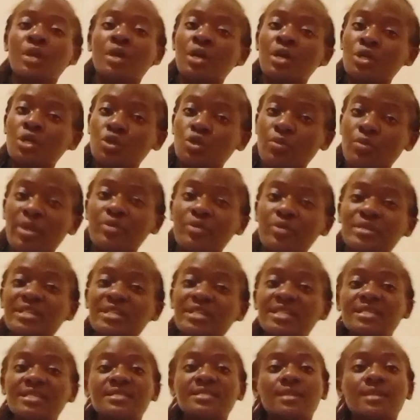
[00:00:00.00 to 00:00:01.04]
To my
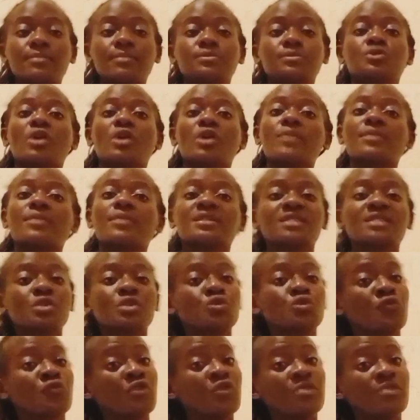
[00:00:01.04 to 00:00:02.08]
returning subscribers, thank
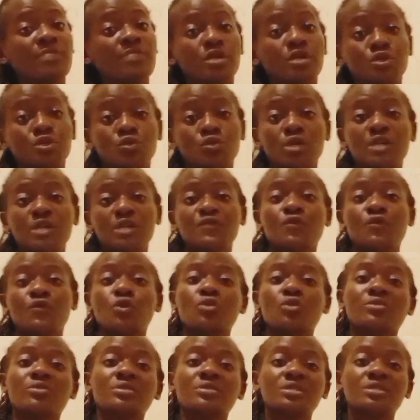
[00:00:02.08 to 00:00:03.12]
you very much, you guys, for your
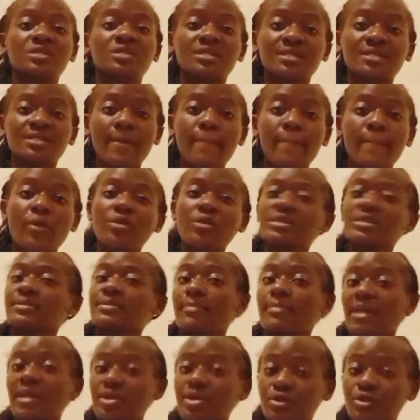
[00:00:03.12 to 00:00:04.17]
continuous support.
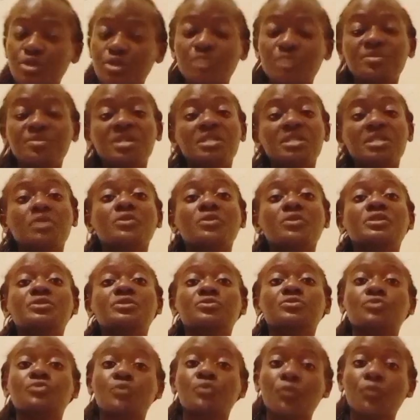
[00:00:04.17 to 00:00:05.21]
My YouTube channel
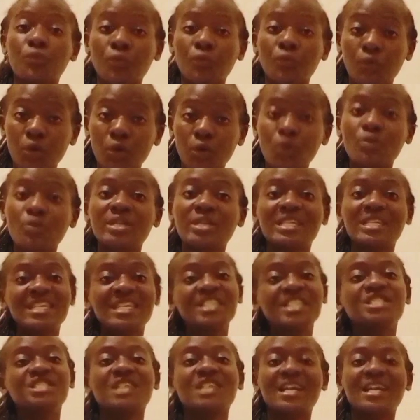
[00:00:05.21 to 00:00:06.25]
is growing
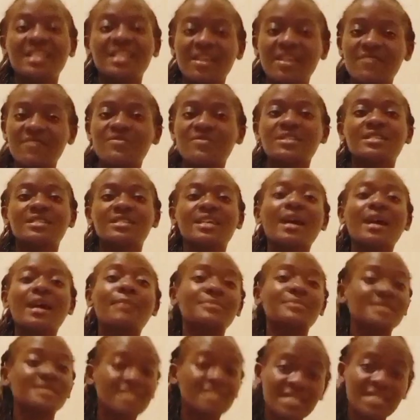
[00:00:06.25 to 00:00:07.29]
each and every day.
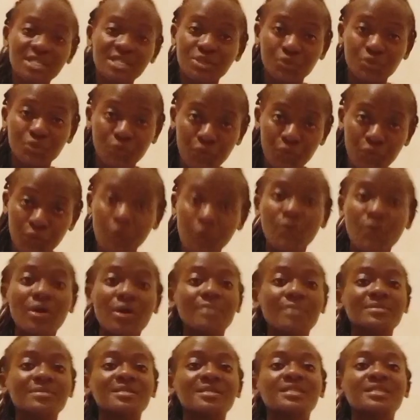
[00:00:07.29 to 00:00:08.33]
I'm seeing it grow.
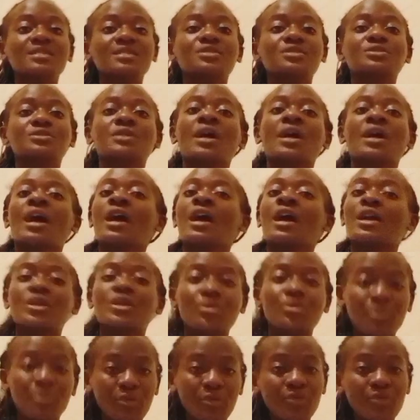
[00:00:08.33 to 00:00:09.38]
I'm seeing it
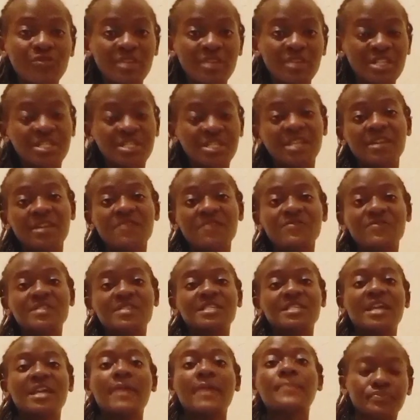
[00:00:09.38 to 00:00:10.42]
improve each and every
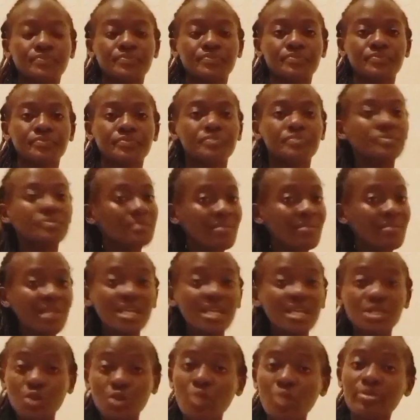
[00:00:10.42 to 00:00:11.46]
time.
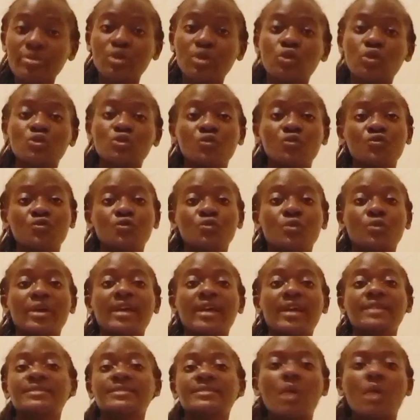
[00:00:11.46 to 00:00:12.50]
It's all because of you
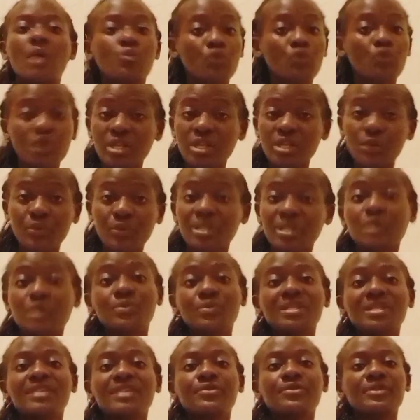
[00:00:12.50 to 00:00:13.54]
guys. I'm really, really,
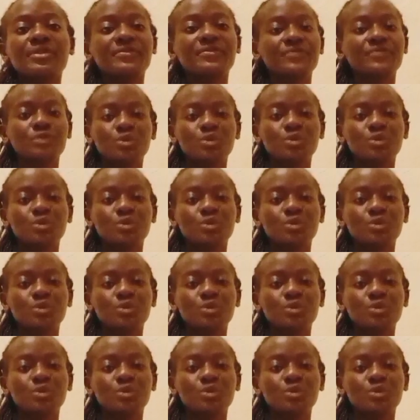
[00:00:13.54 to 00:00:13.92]
really grateful, you